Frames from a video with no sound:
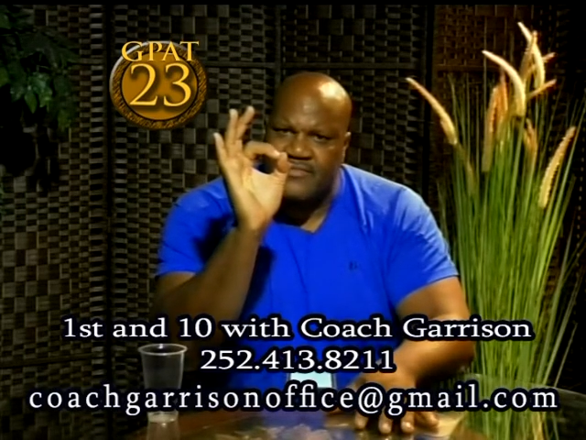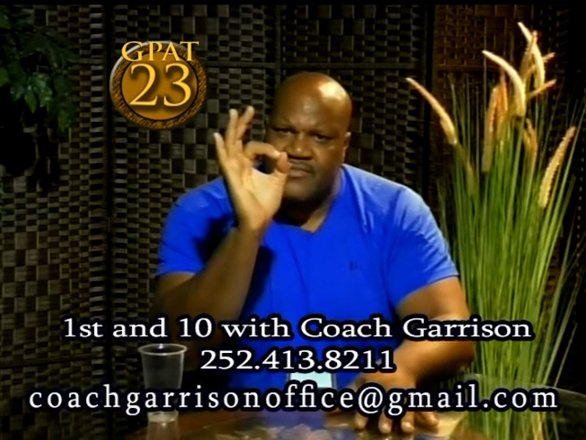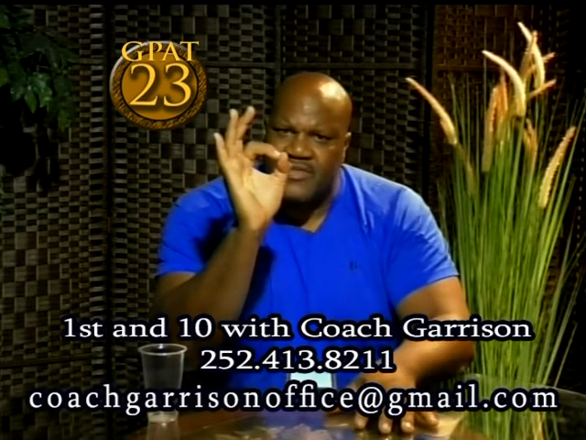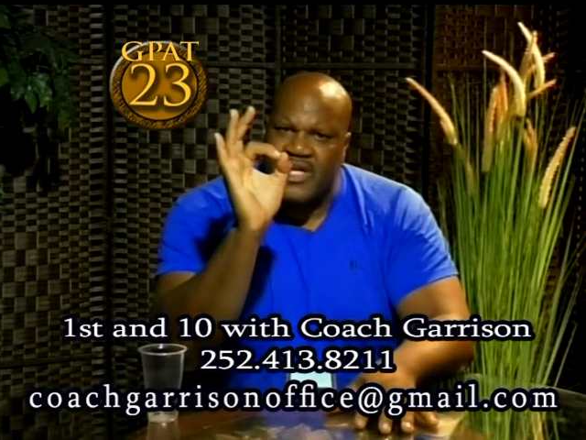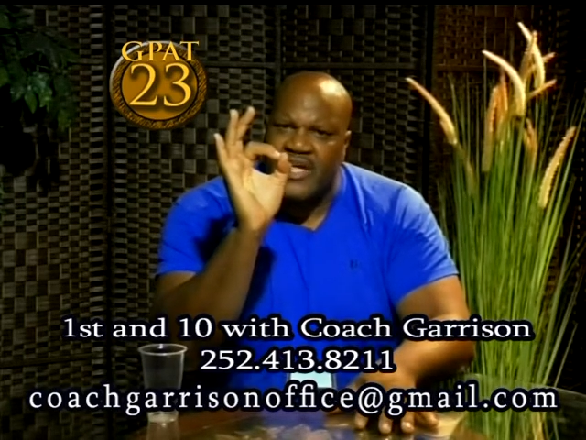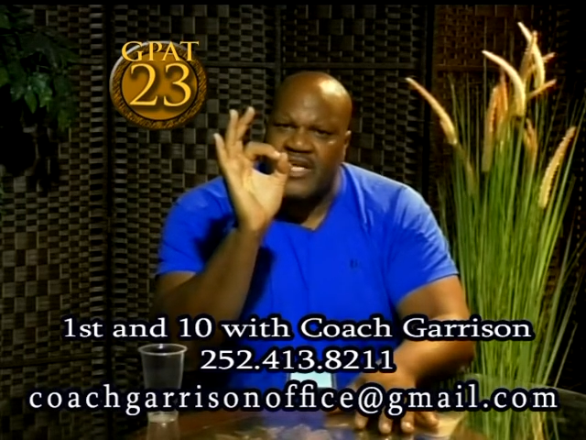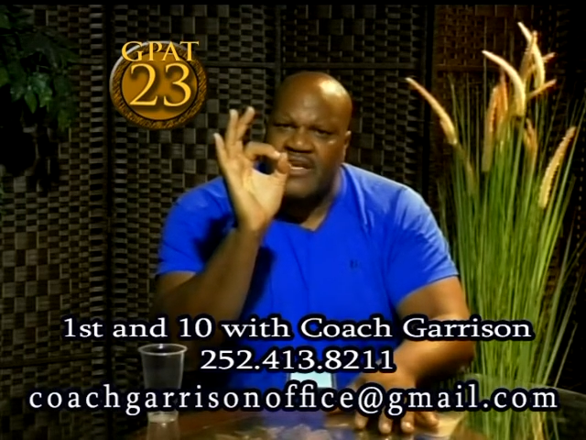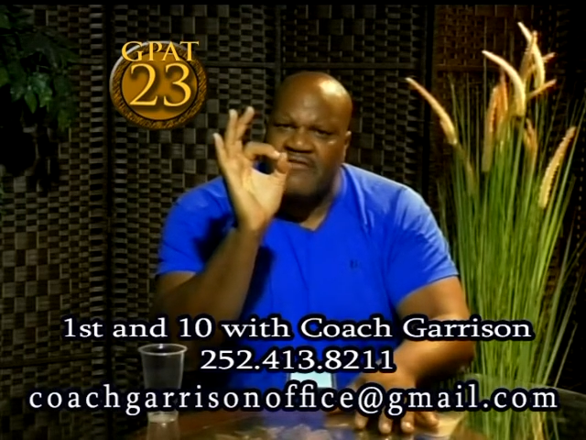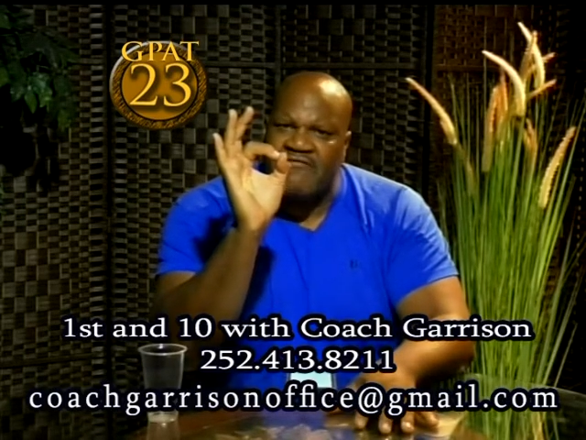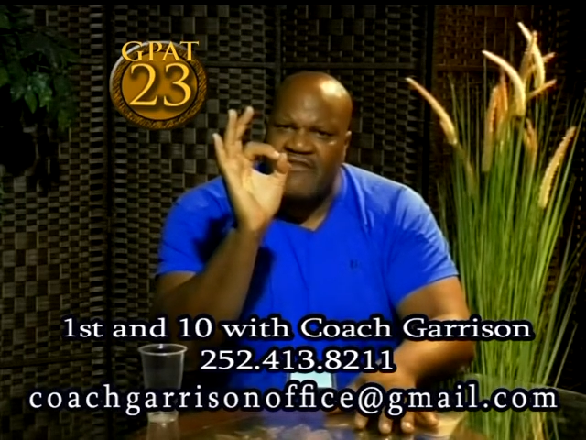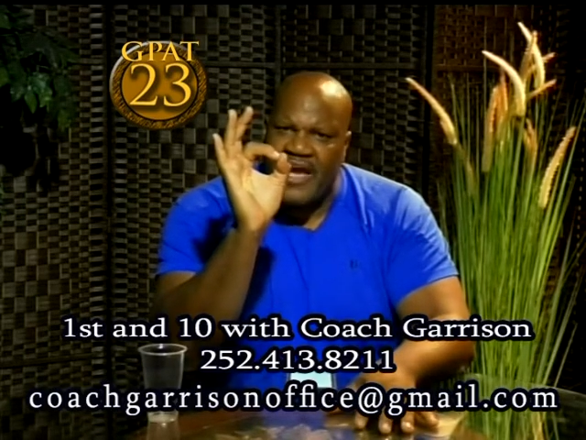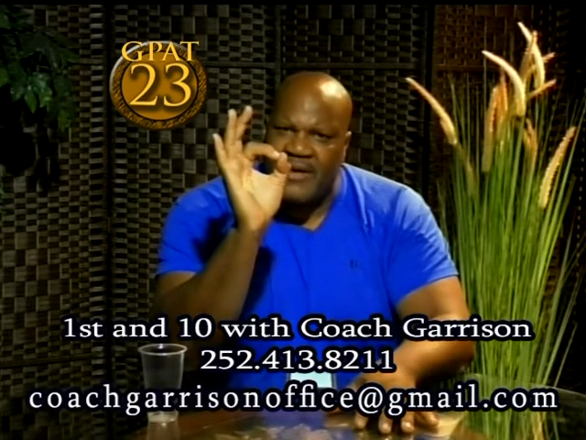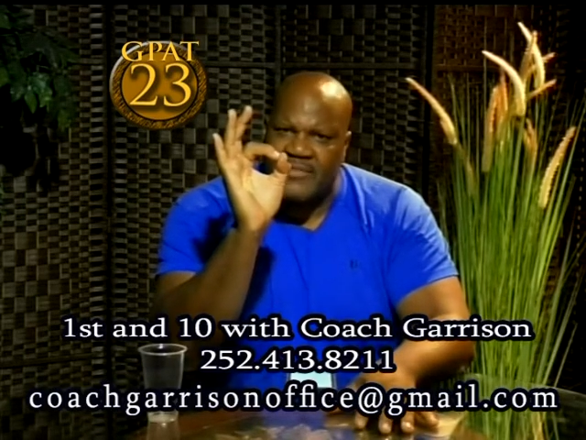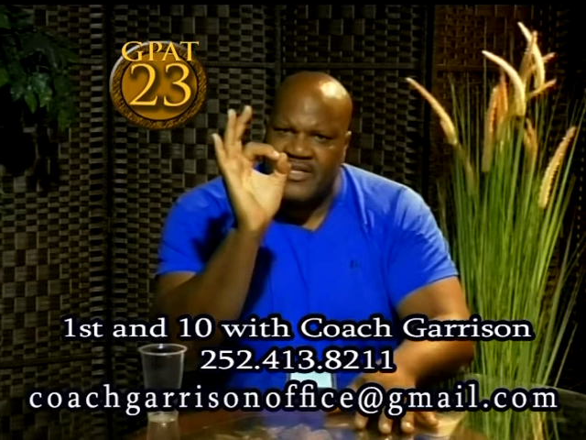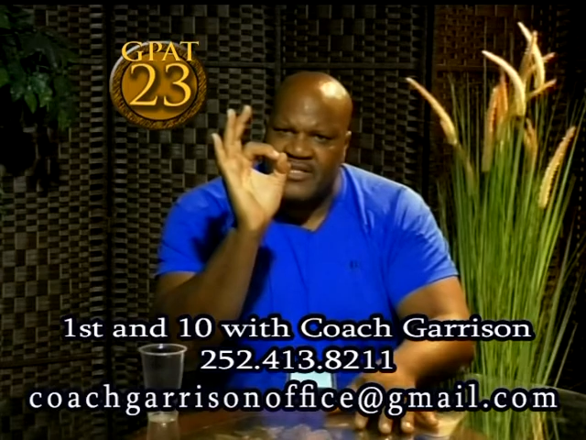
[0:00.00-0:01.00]
Look at the
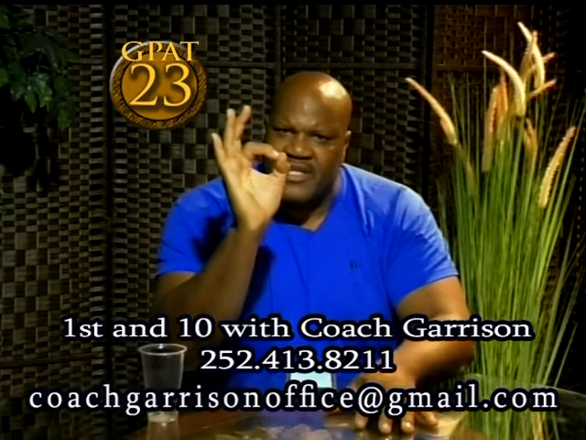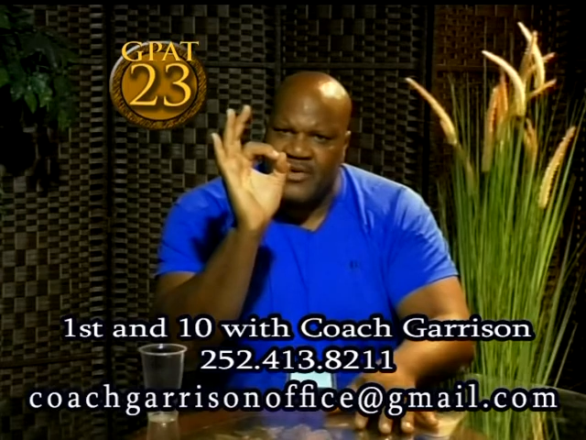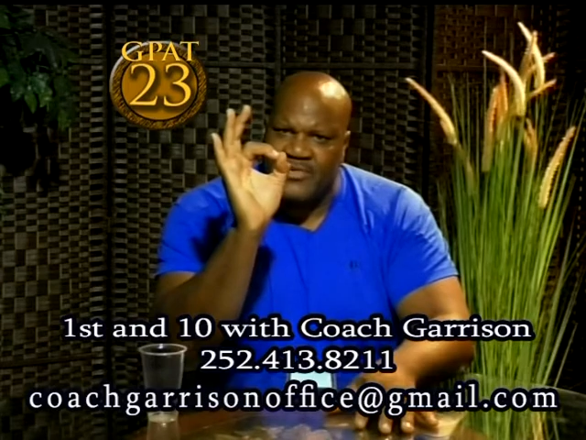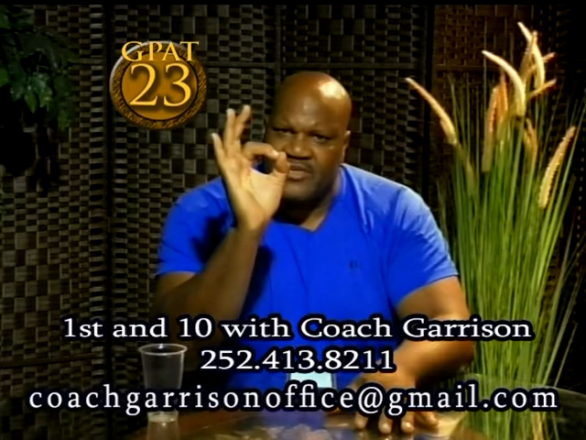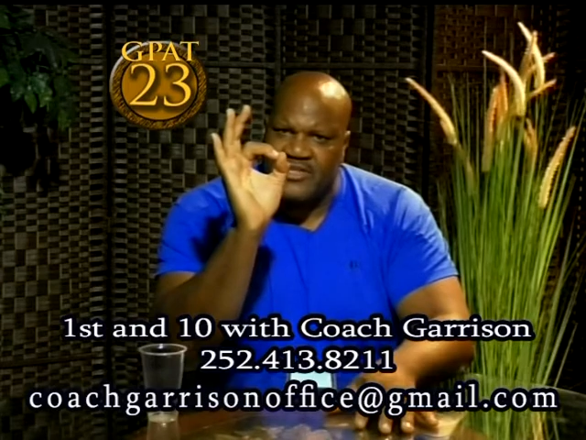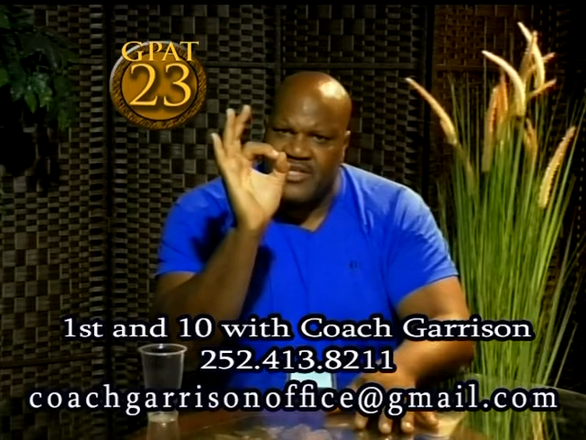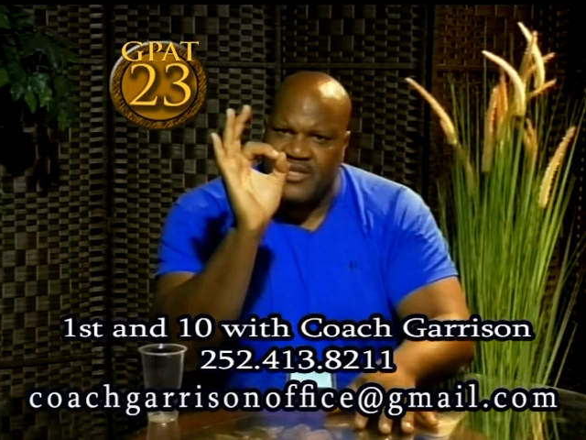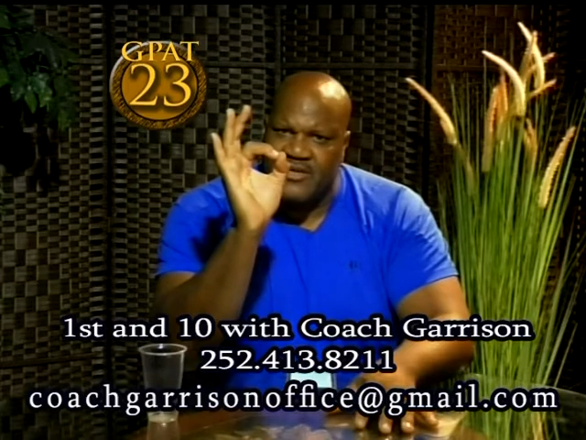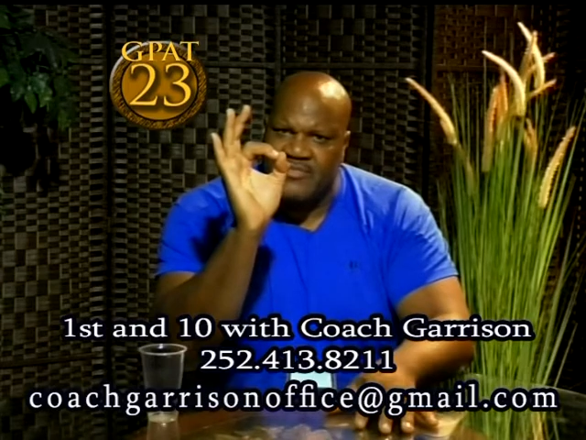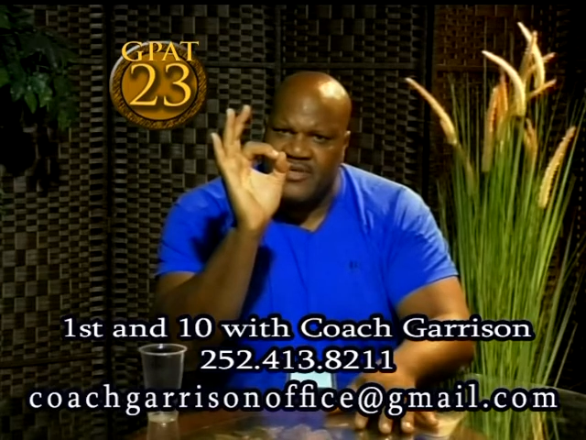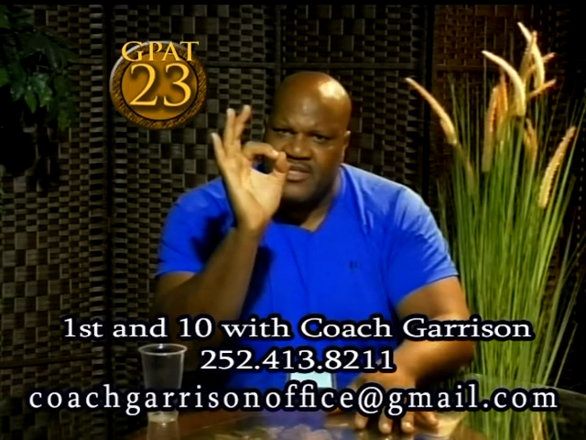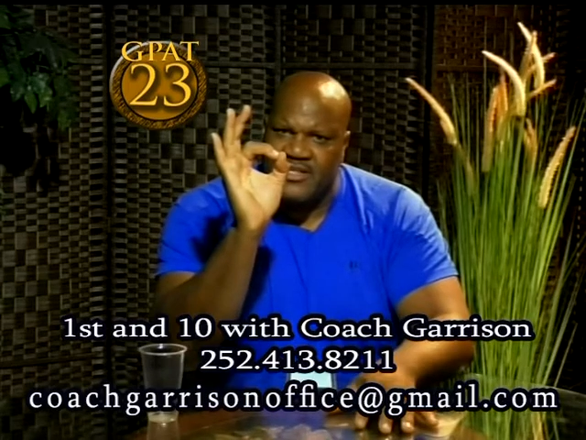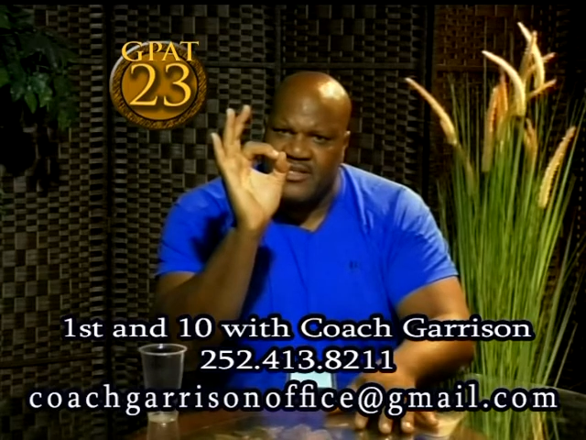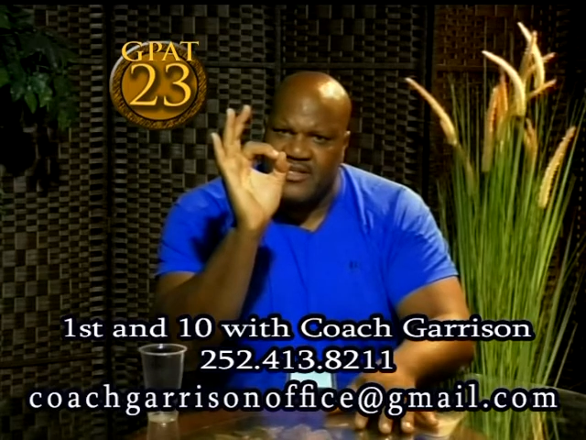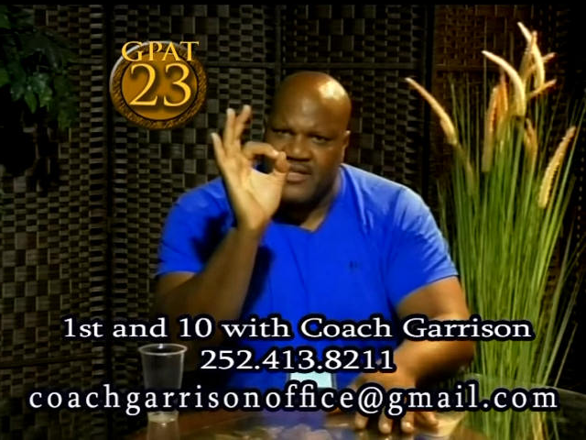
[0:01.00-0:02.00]
families that would still
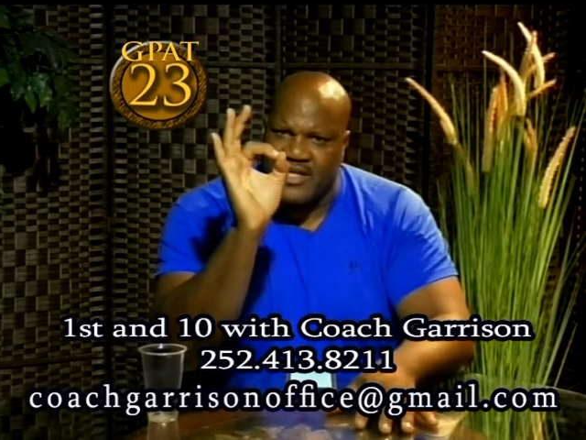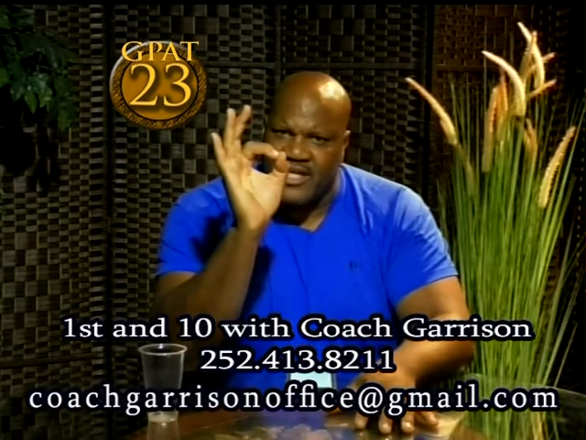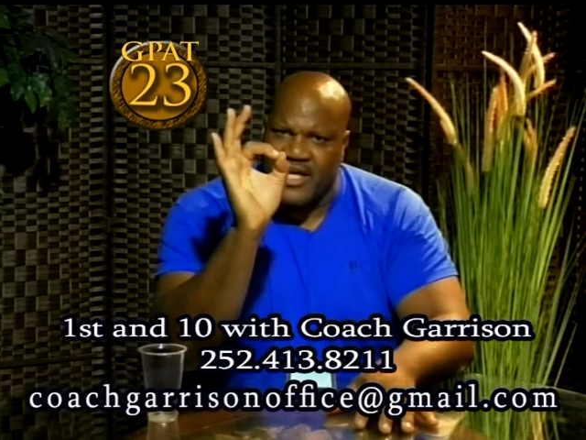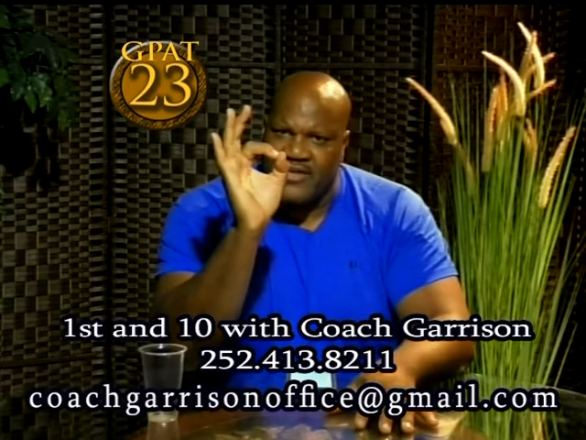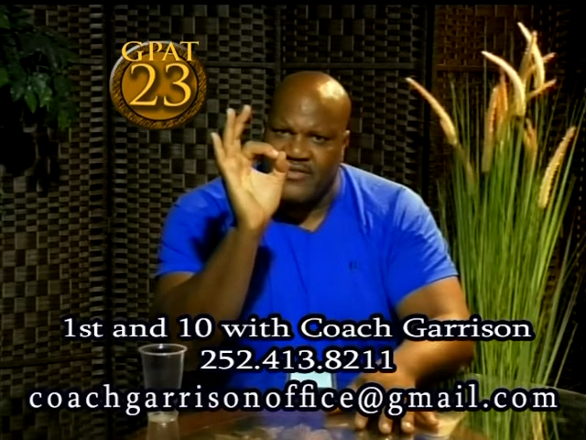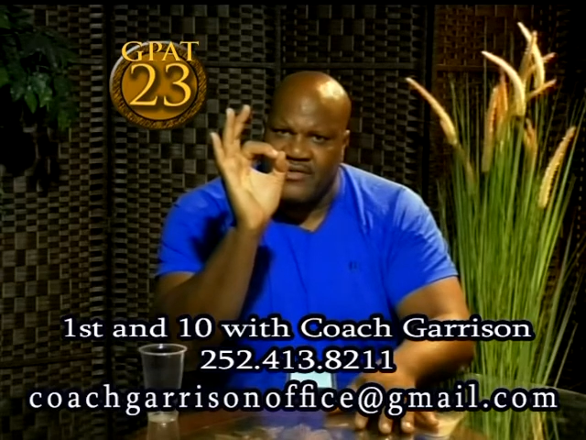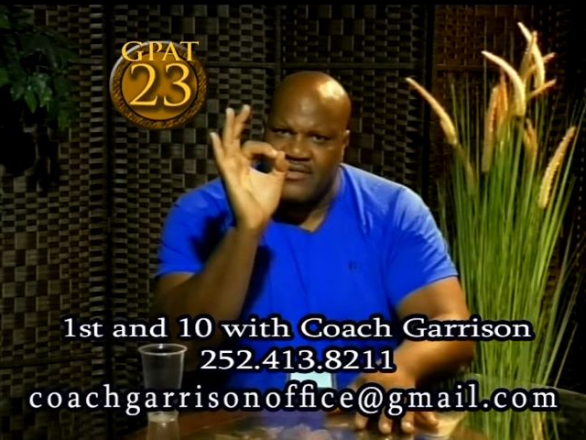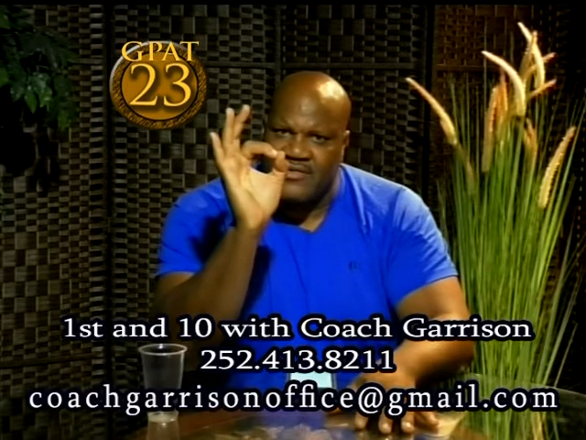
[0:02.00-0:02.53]
be together.